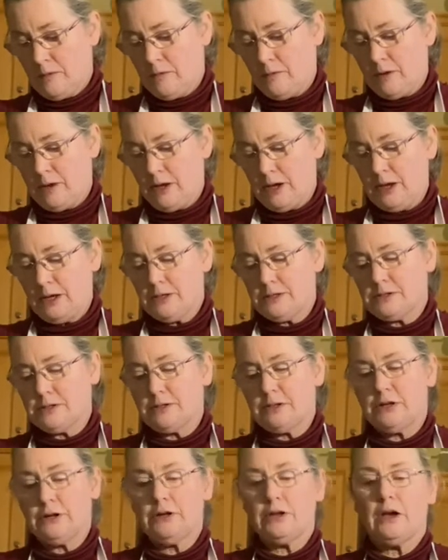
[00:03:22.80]
Okay, so
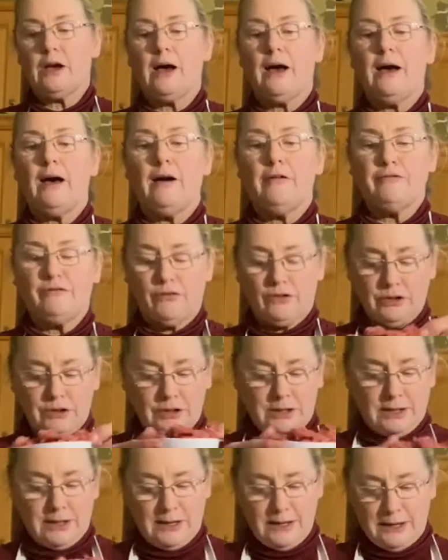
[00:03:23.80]
there you have
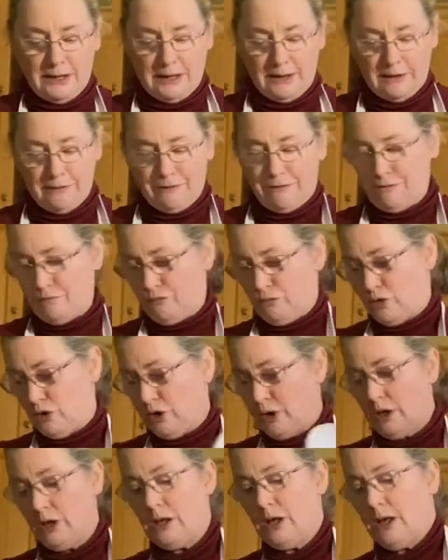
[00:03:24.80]
1.5,
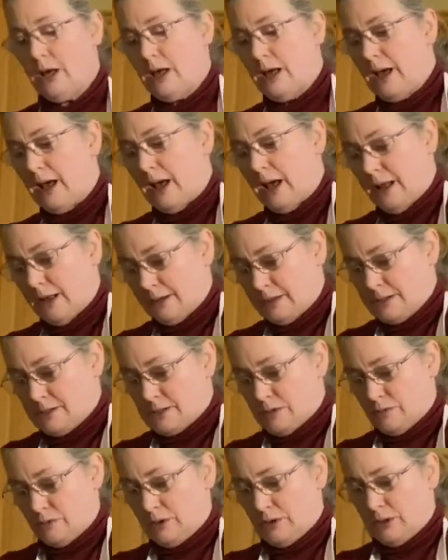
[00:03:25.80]
and
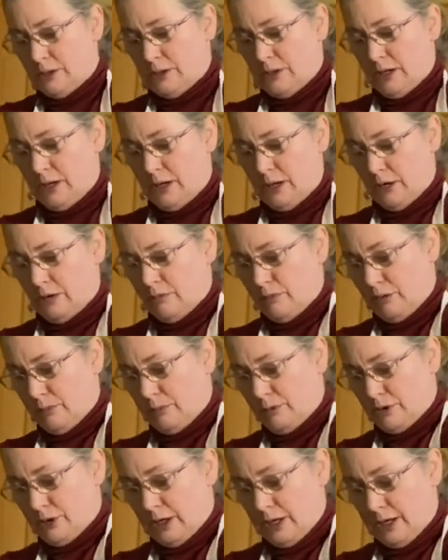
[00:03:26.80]
here we're
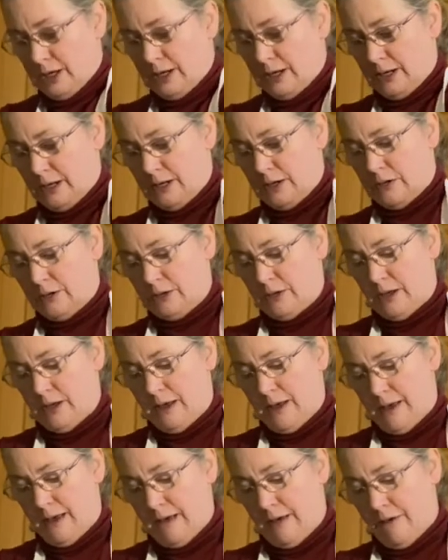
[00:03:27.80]
putting in a
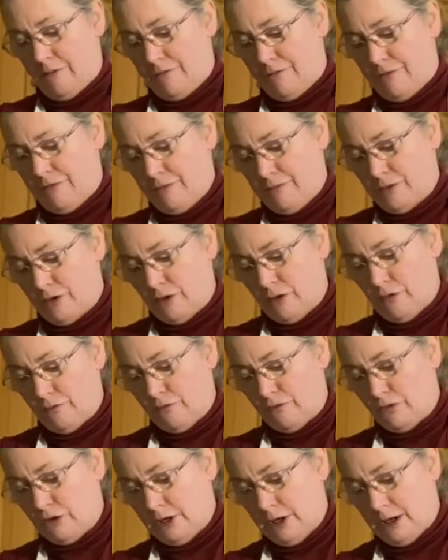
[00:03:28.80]
half. So you have
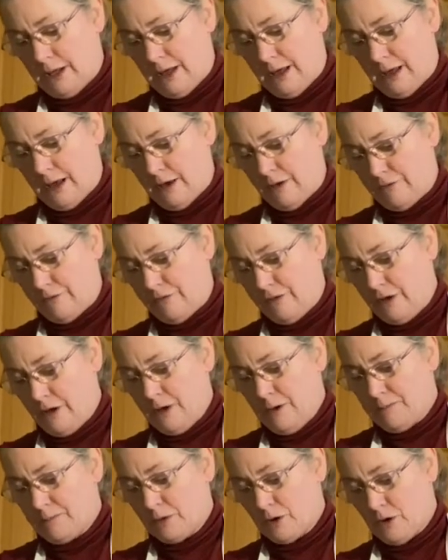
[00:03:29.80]
1.5
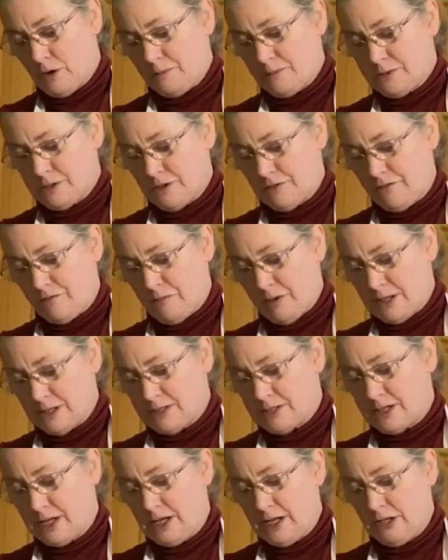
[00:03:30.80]
cups of
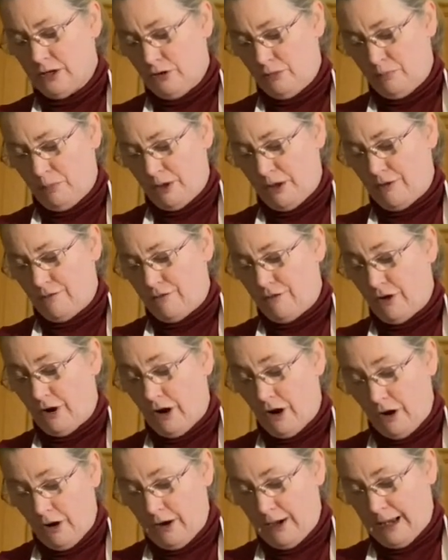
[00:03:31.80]
minced, either beef
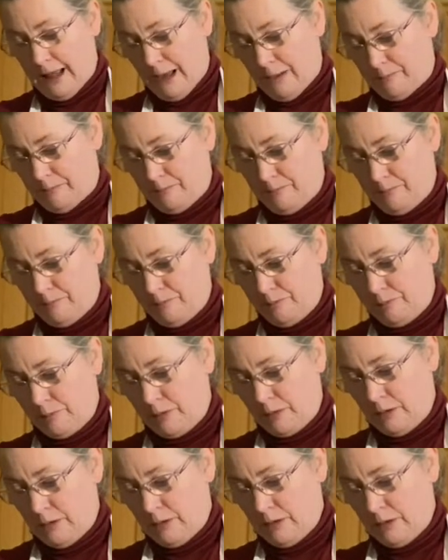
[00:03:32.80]
or lamb,
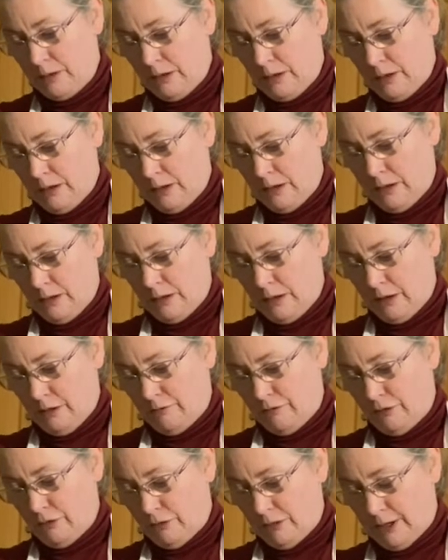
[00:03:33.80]

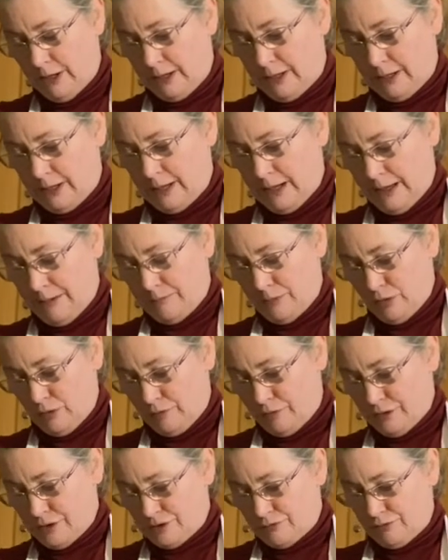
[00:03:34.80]
if you like. A lamb
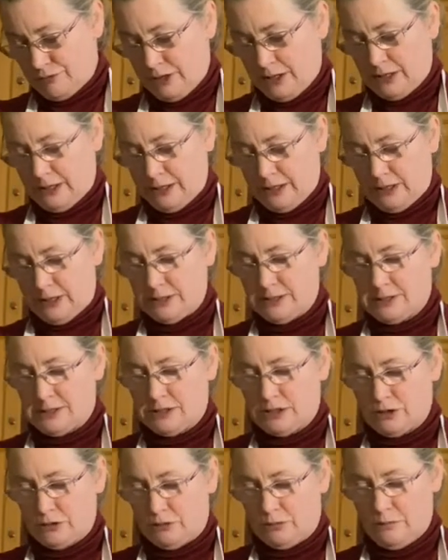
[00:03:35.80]
loaf is really nice
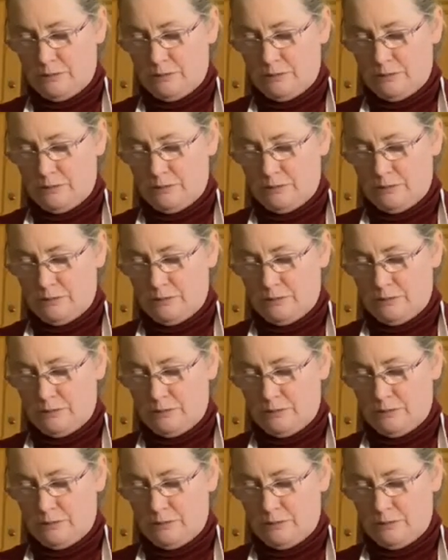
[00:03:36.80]
too.